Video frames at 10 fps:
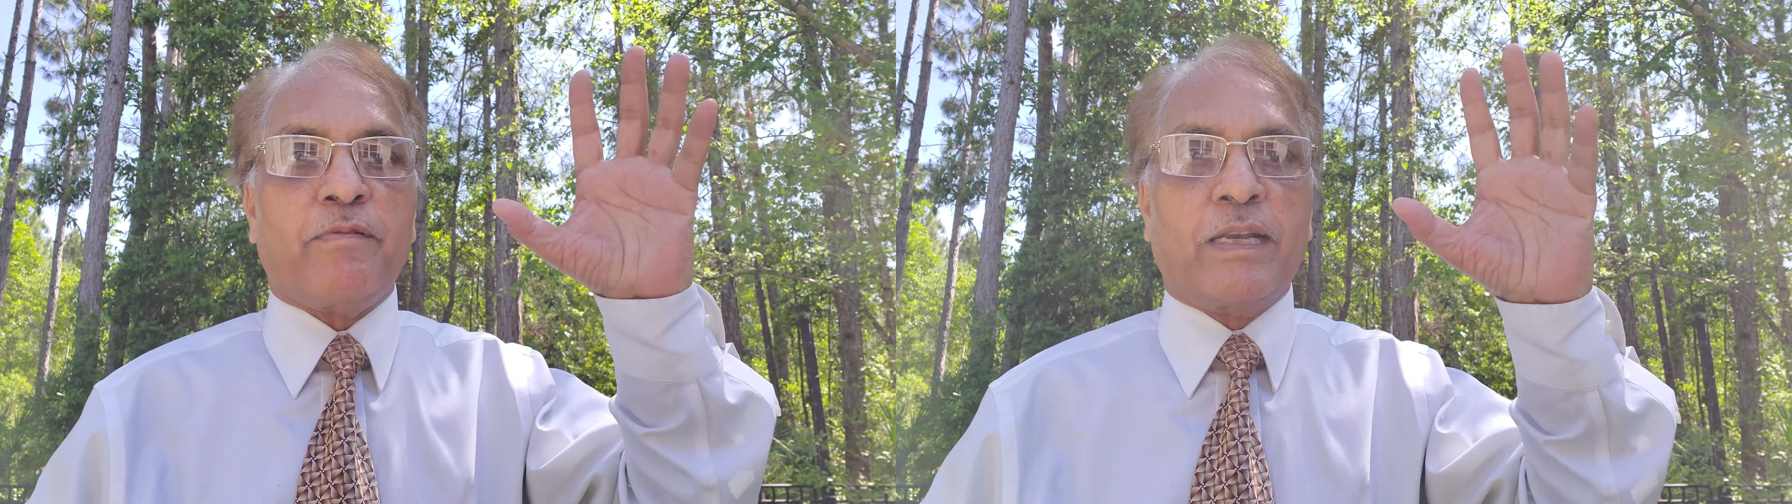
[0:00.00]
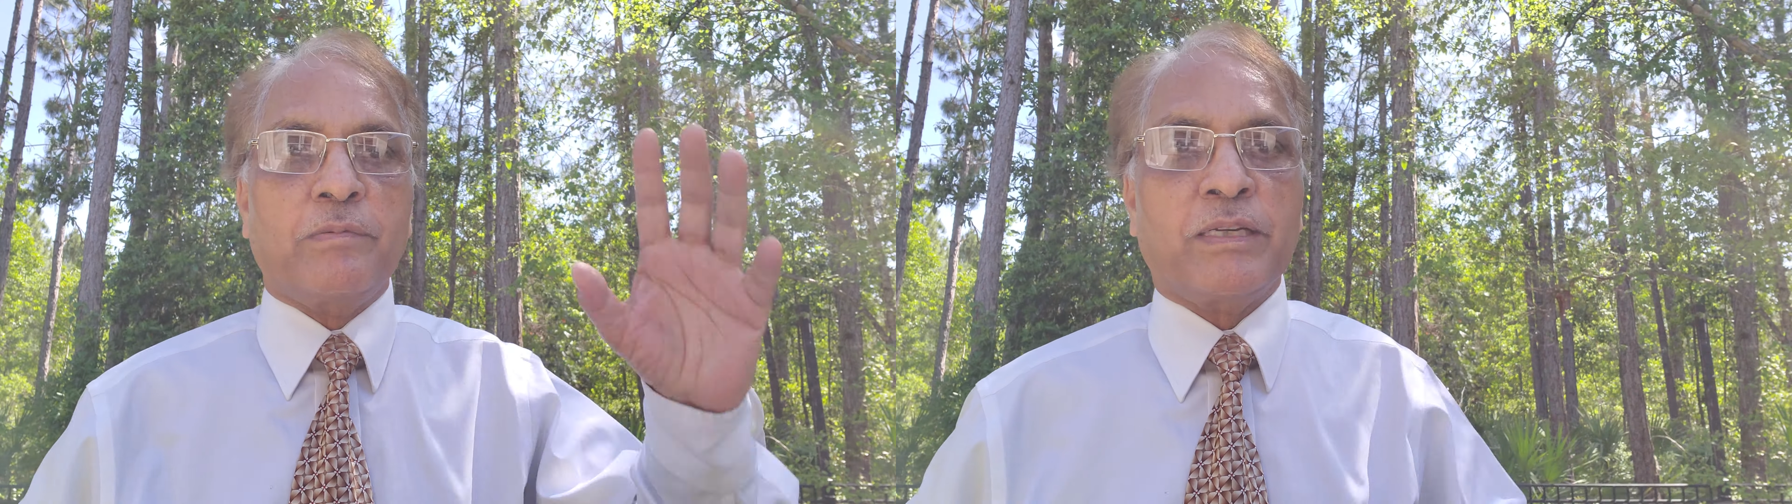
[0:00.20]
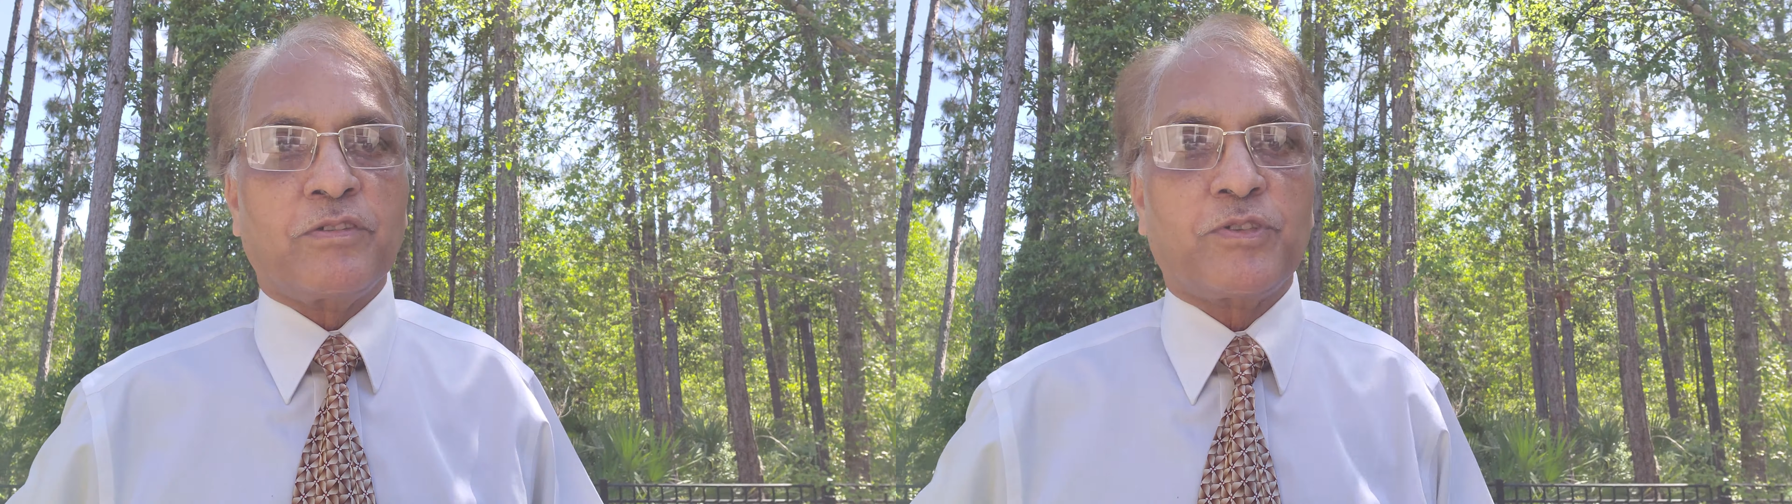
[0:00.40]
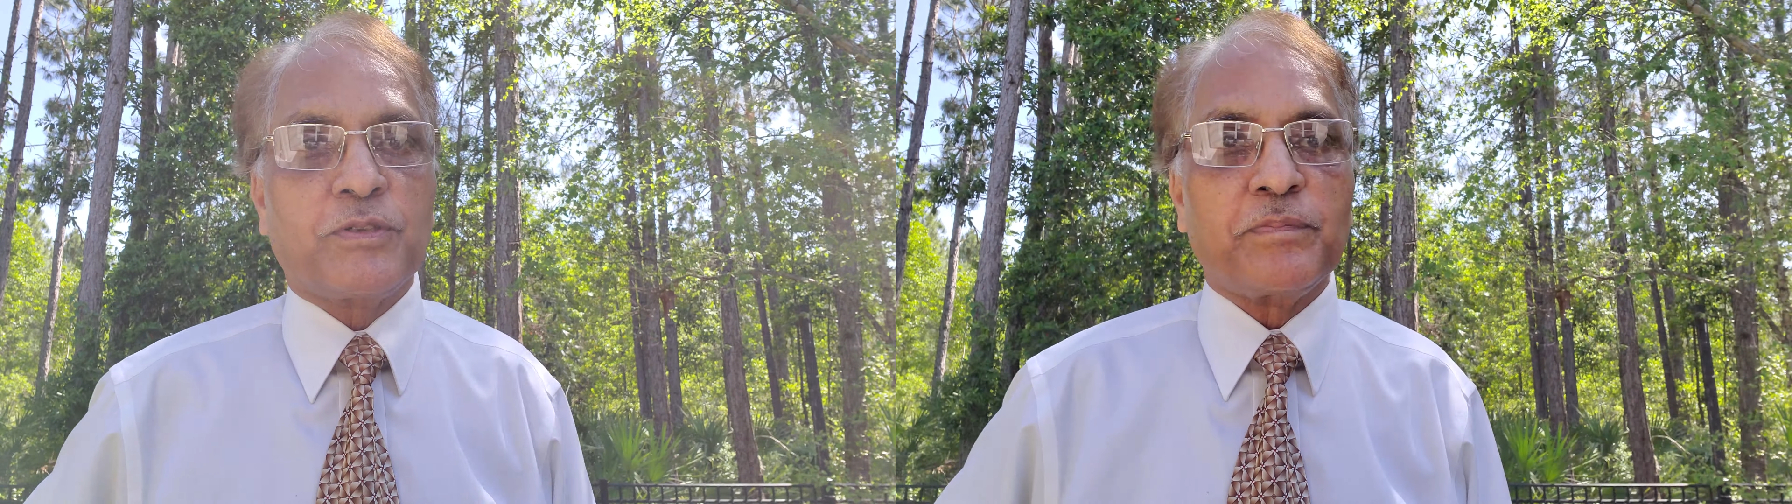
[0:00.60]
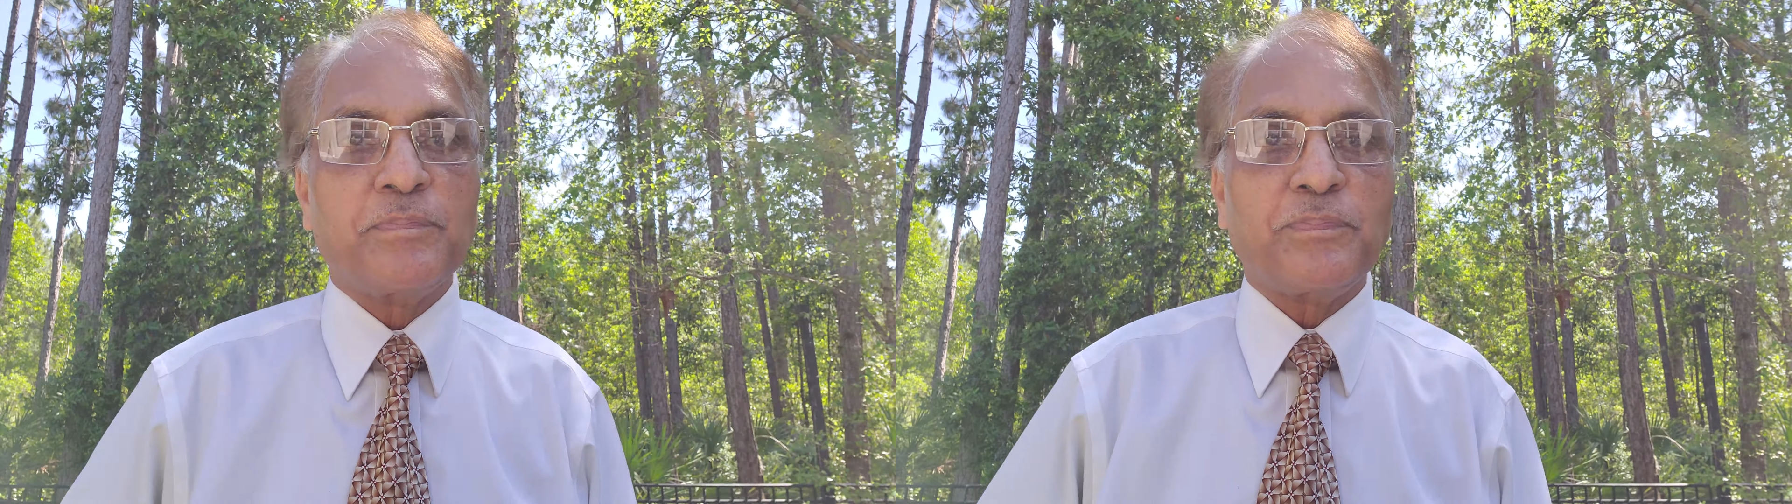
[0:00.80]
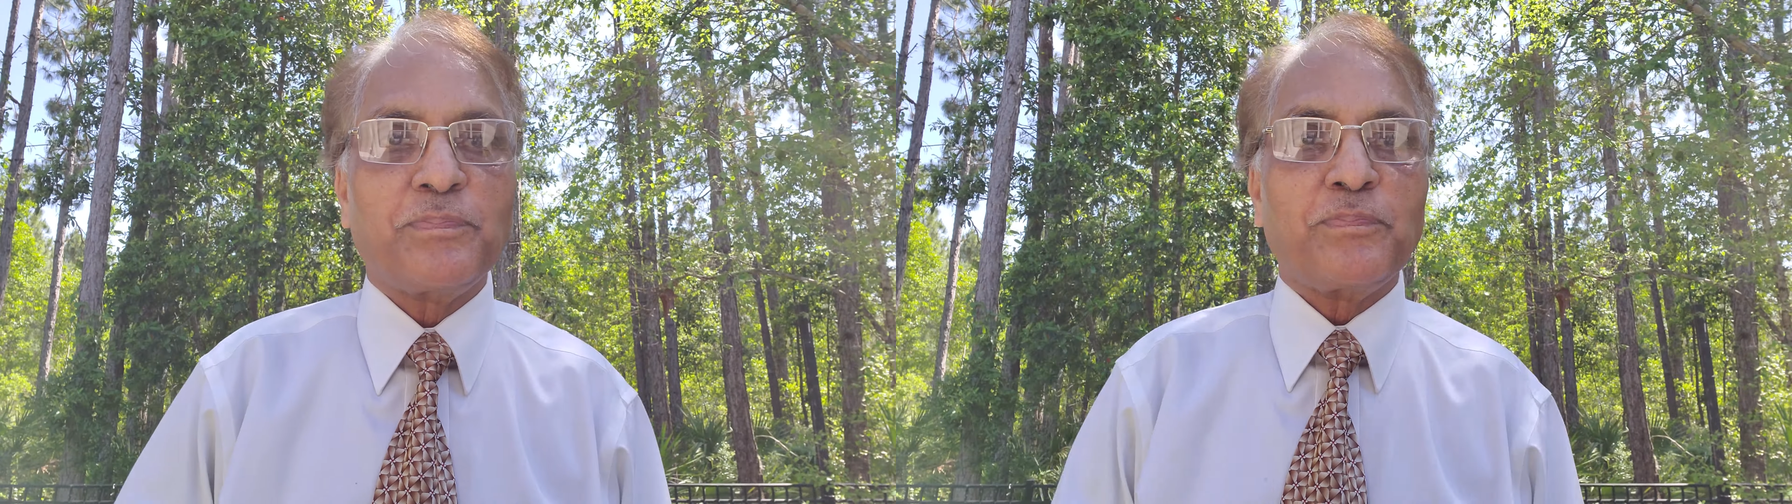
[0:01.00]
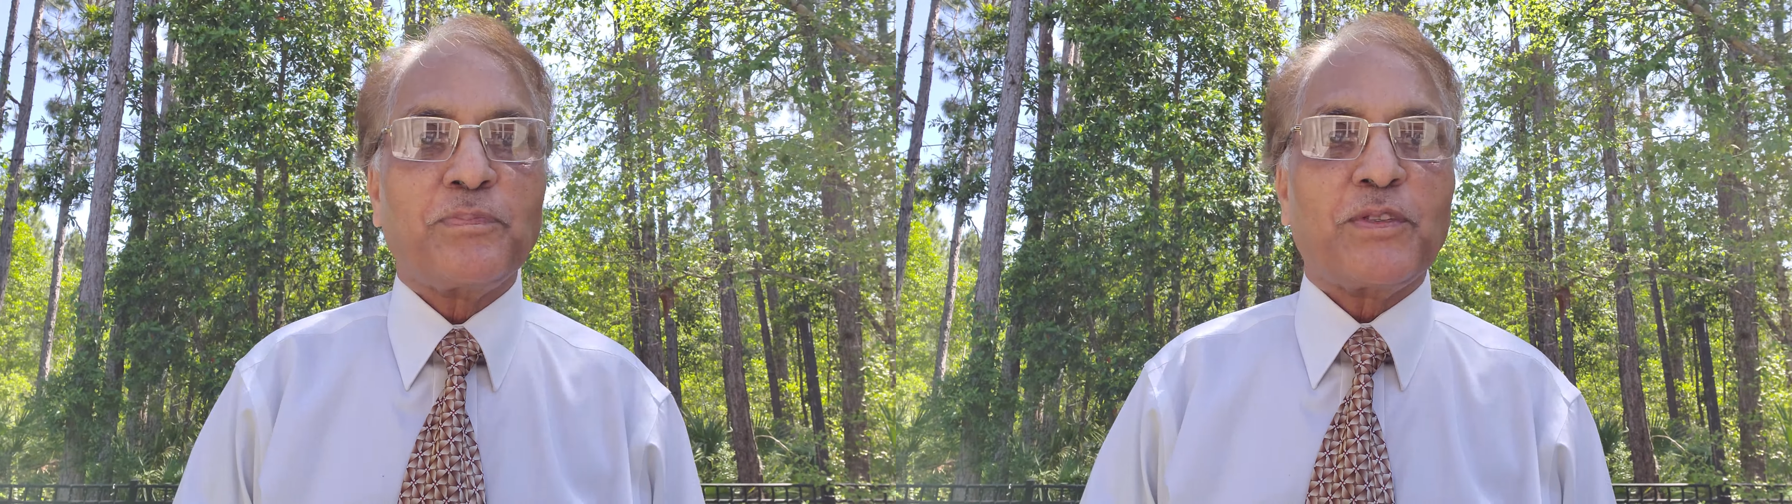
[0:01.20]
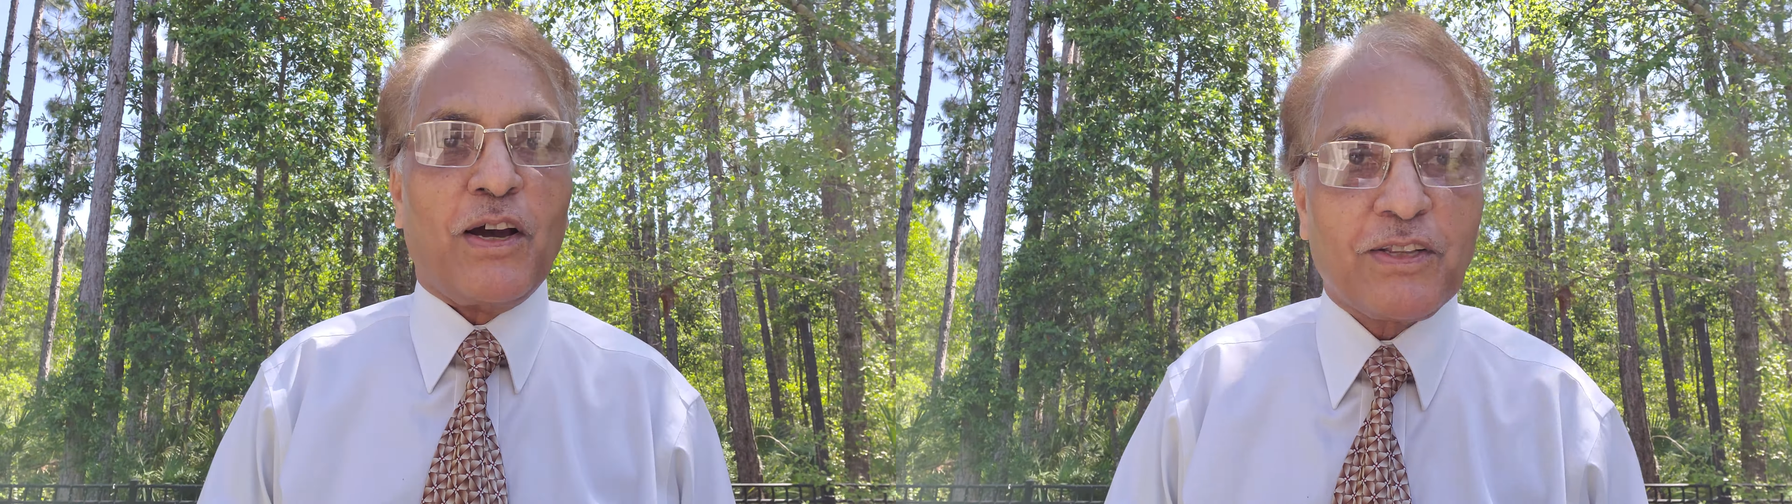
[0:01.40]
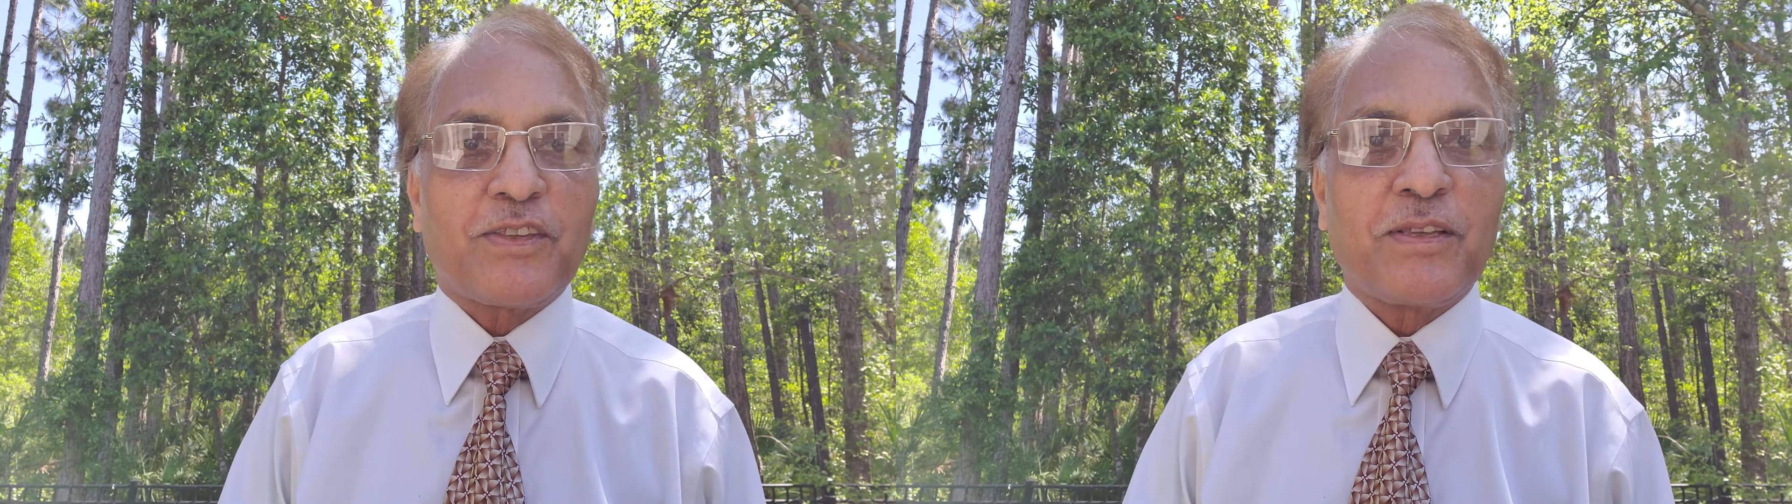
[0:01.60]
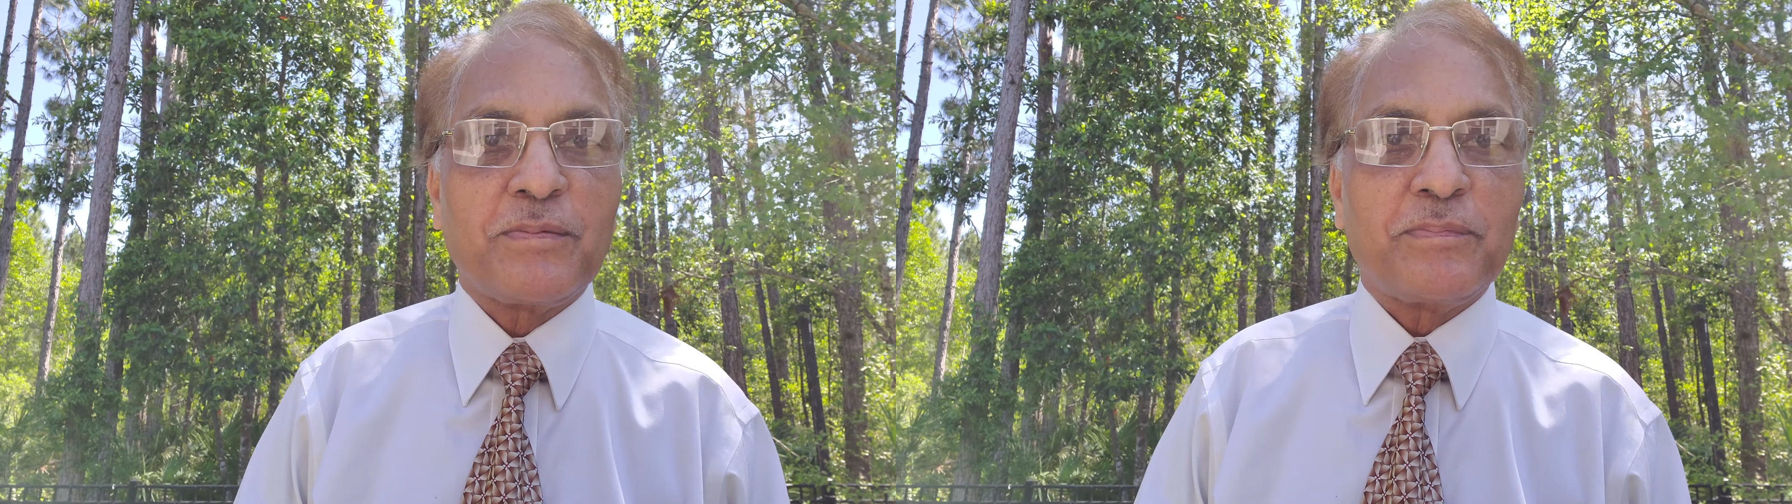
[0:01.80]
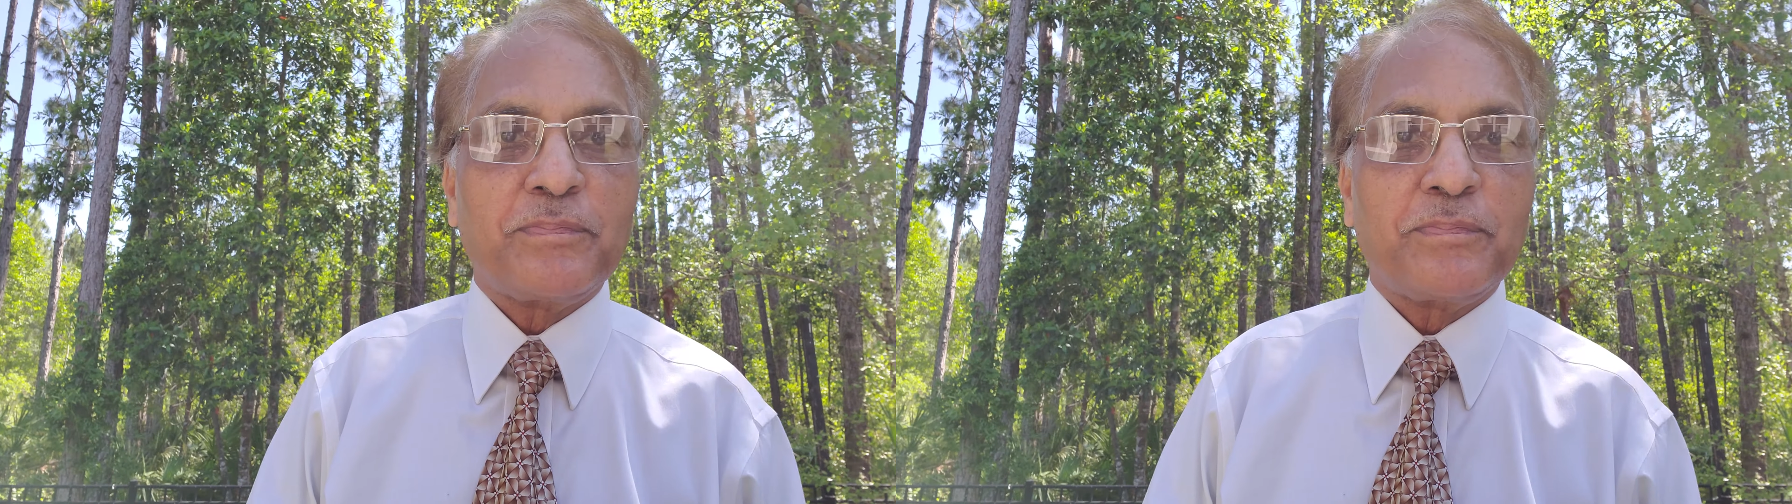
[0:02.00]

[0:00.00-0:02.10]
elements: earth,